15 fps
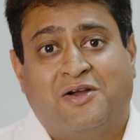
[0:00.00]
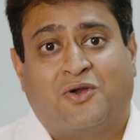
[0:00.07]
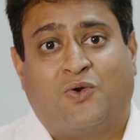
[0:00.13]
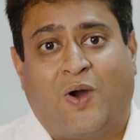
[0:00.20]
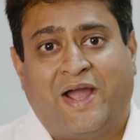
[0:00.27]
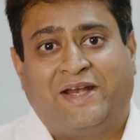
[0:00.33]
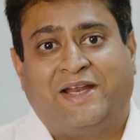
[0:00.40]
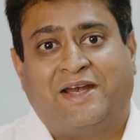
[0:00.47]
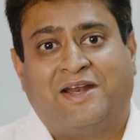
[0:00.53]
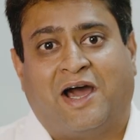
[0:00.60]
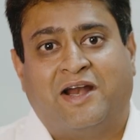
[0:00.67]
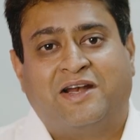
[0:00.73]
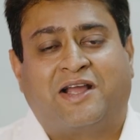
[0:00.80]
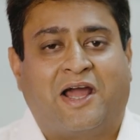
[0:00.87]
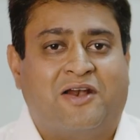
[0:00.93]
quite an
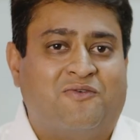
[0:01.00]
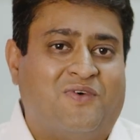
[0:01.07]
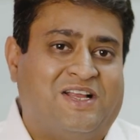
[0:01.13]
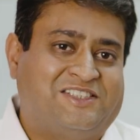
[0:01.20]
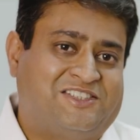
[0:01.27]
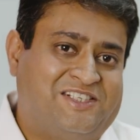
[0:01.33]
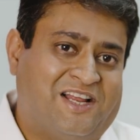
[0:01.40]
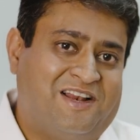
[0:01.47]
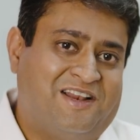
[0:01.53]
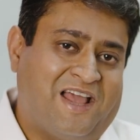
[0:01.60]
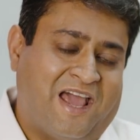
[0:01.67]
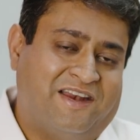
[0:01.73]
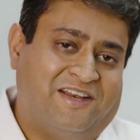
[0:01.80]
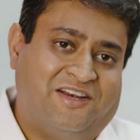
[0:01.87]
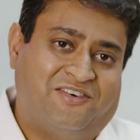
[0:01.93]
unconventional
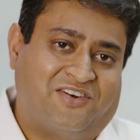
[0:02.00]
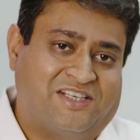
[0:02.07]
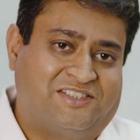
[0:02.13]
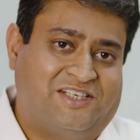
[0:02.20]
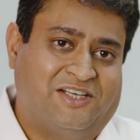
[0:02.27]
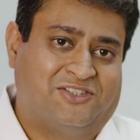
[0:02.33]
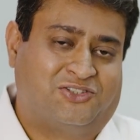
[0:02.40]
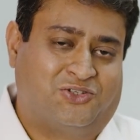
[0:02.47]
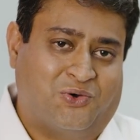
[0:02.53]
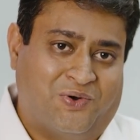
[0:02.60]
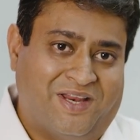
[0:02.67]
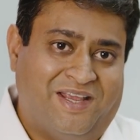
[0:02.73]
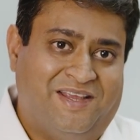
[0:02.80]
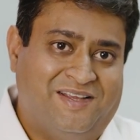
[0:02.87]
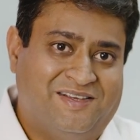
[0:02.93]
and interesting
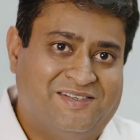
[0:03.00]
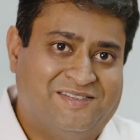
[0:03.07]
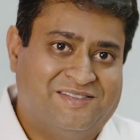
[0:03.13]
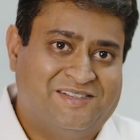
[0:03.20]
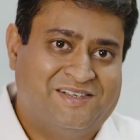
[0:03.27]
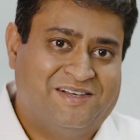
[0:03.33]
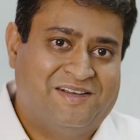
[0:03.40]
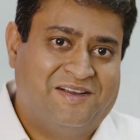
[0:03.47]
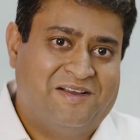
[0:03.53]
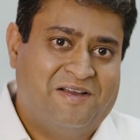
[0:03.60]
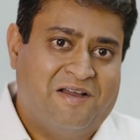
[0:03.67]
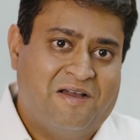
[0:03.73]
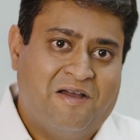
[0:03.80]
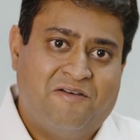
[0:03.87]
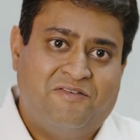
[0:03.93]
story.
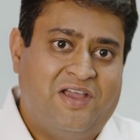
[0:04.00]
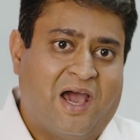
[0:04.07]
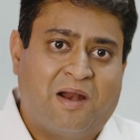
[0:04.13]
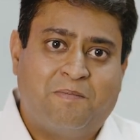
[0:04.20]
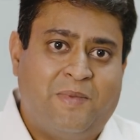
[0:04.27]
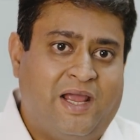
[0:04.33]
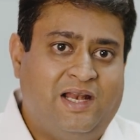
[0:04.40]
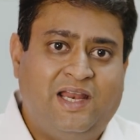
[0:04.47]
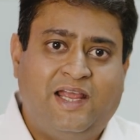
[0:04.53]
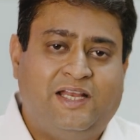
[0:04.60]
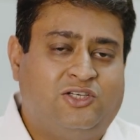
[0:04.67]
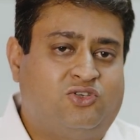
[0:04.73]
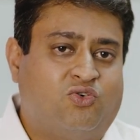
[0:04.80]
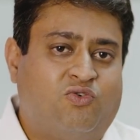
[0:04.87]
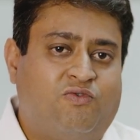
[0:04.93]
We are mainly
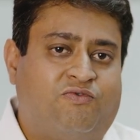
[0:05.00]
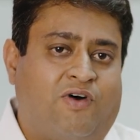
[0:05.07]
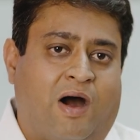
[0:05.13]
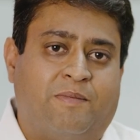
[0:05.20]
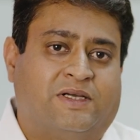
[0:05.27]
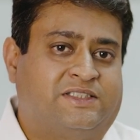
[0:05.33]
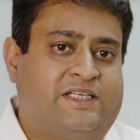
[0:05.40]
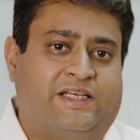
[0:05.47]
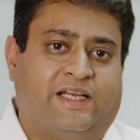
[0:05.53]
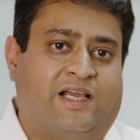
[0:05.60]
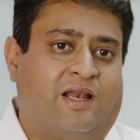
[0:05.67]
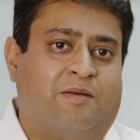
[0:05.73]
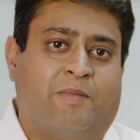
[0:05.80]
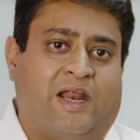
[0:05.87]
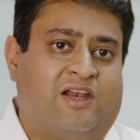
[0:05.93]
into
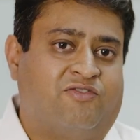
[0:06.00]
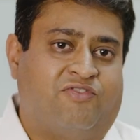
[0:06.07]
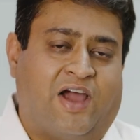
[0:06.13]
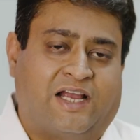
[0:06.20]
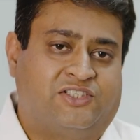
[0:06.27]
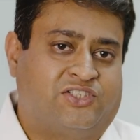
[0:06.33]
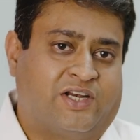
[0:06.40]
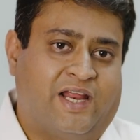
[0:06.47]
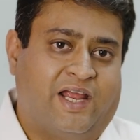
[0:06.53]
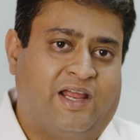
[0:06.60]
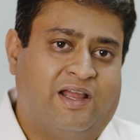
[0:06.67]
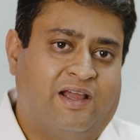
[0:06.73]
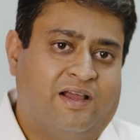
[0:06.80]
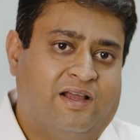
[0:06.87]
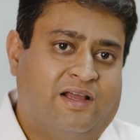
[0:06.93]
pharmaceutical
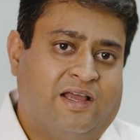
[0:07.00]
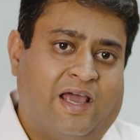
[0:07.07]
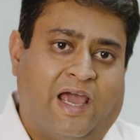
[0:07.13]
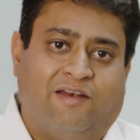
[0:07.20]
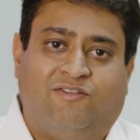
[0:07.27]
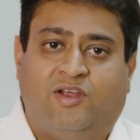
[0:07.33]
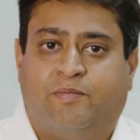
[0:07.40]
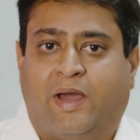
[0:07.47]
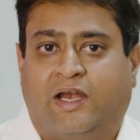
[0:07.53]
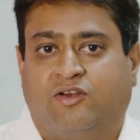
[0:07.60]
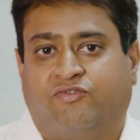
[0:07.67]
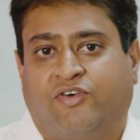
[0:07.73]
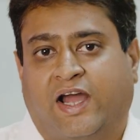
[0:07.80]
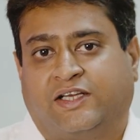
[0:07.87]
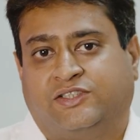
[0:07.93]
manufacturing, and we
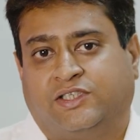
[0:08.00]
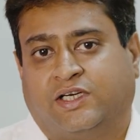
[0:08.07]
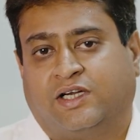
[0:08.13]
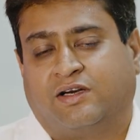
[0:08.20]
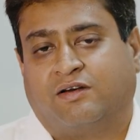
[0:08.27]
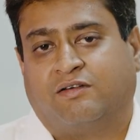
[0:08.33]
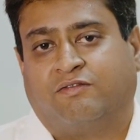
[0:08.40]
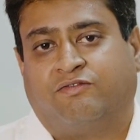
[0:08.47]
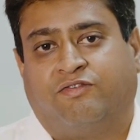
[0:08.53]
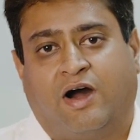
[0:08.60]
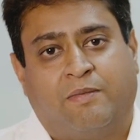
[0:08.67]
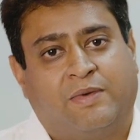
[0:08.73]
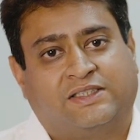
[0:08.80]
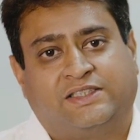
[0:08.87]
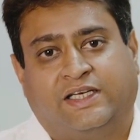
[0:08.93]
manufacture
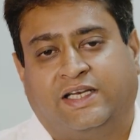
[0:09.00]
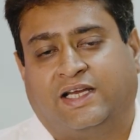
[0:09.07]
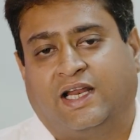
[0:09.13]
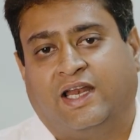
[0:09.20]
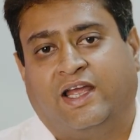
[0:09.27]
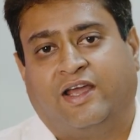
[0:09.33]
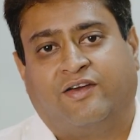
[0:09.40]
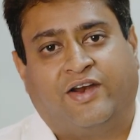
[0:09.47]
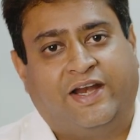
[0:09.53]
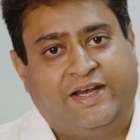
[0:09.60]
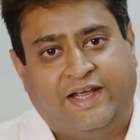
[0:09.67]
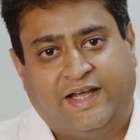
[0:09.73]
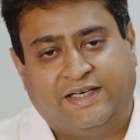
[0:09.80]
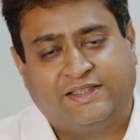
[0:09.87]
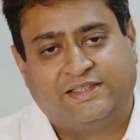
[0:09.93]
pharmaceutical
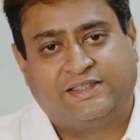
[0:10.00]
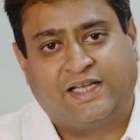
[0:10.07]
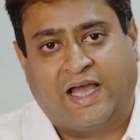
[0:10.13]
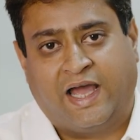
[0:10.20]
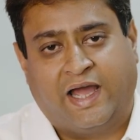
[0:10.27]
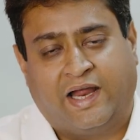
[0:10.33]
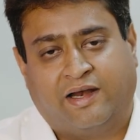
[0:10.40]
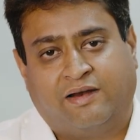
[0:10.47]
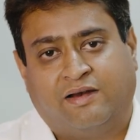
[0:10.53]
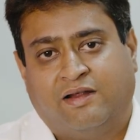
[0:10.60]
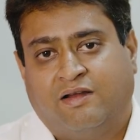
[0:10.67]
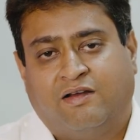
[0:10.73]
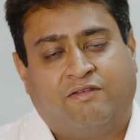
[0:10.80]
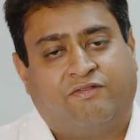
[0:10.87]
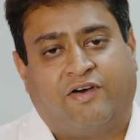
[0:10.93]
ingredients and
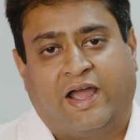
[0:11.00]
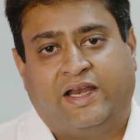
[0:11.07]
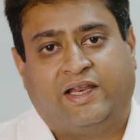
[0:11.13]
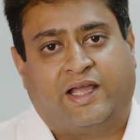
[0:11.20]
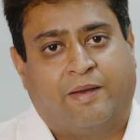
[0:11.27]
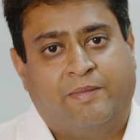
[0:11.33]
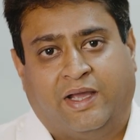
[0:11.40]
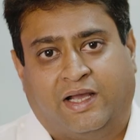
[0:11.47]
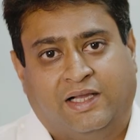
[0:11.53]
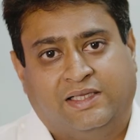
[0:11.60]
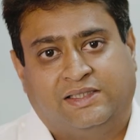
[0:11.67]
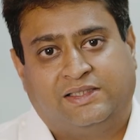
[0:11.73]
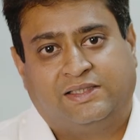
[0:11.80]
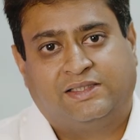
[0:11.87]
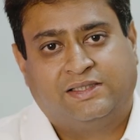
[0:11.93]
fine
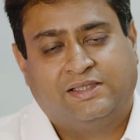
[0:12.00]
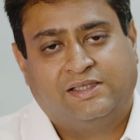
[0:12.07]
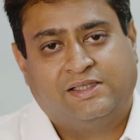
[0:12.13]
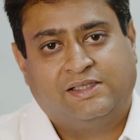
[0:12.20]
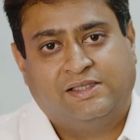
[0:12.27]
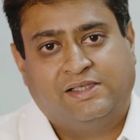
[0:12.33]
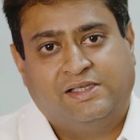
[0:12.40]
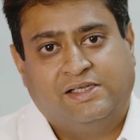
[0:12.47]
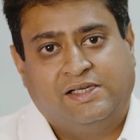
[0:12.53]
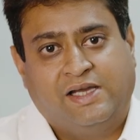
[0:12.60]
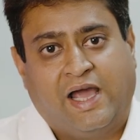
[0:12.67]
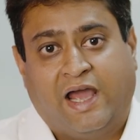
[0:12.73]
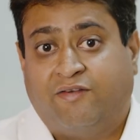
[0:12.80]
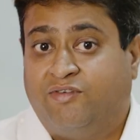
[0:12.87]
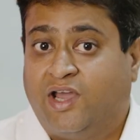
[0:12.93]
chemicals.
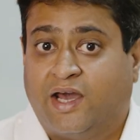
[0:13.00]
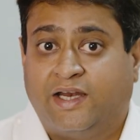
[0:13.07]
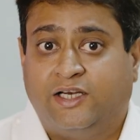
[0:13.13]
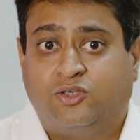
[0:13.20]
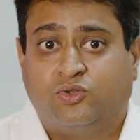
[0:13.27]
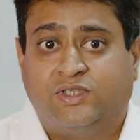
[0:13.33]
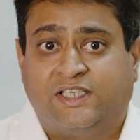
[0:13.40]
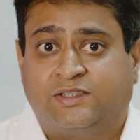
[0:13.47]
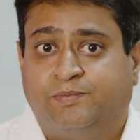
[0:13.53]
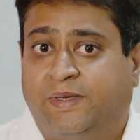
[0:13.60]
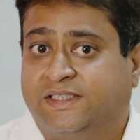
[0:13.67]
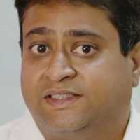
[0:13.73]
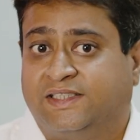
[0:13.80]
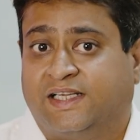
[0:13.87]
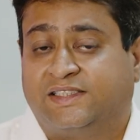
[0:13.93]
And we are into this
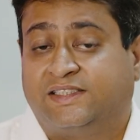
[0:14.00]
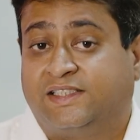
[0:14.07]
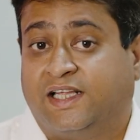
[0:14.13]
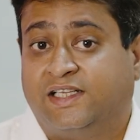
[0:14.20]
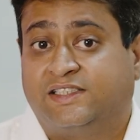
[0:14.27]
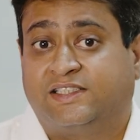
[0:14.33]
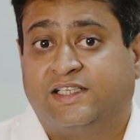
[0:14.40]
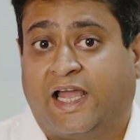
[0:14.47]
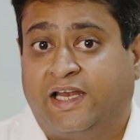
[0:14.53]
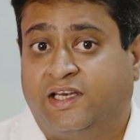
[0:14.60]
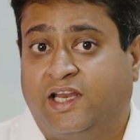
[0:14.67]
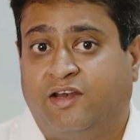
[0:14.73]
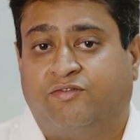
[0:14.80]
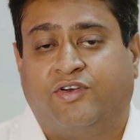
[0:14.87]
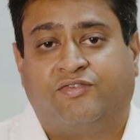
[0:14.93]
business since
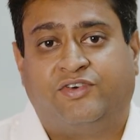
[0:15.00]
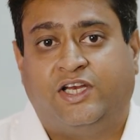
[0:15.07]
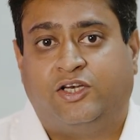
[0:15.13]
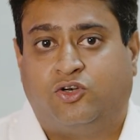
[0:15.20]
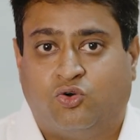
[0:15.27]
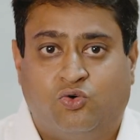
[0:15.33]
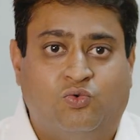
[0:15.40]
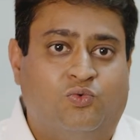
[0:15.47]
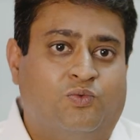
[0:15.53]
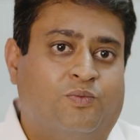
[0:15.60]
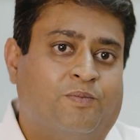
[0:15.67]
1952.